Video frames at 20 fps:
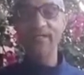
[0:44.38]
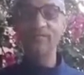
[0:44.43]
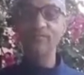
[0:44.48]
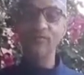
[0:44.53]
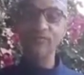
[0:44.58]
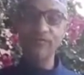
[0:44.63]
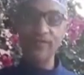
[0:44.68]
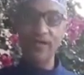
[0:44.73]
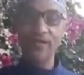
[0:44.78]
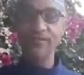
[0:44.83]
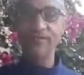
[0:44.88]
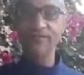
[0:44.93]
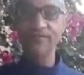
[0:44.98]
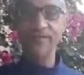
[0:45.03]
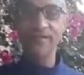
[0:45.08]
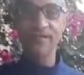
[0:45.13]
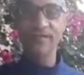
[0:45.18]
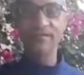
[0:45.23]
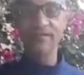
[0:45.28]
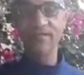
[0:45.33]
moved out of the
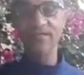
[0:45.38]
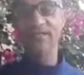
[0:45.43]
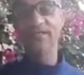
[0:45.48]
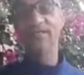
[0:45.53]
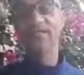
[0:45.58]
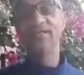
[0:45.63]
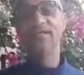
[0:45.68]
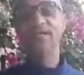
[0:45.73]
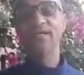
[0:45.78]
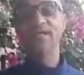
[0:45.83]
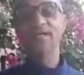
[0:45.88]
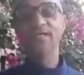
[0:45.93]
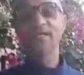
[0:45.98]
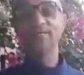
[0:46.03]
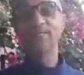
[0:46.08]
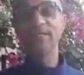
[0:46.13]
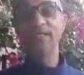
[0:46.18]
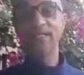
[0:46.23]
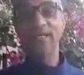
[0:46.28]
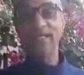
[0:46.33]
area, and I'm
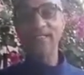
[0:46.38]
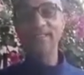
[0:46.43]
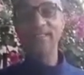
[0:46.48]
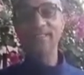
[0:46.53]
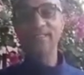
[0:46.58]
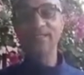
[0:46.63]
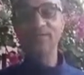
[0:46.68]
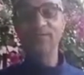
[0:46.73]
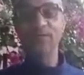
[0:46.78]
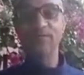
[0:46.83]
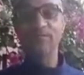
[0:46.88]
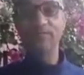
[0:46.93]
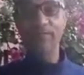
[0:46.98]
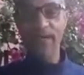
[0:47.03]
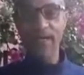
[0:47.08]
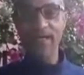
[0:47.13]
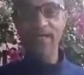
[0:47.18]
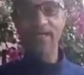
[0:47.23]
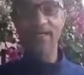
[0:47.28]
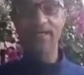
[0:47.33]
delighted to be back
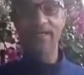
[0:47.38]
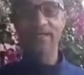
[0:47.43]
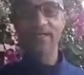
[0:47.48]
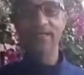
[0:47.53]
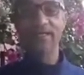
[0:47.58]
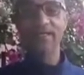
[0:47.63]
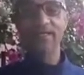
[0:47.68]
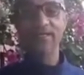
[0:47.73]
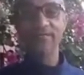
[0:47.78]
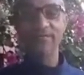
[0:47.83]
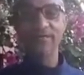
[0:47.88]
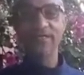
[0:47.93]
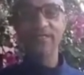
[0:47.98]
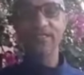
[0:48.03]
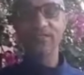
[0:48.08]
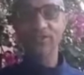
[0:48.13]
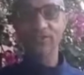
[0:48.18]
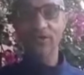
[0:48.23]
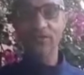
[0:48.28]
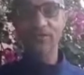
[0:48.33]
living in
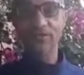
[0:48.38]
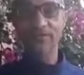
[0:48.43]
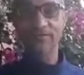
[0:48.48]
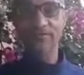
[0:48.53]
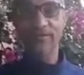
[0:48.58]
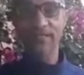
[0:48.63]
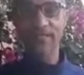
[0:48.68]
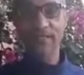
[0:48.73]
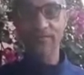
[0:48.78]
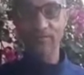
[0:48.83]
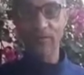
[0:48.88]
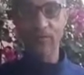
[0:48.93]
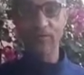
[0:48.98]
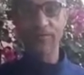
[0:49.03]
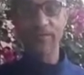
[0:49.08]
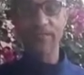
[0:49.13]
Salt River at the moment.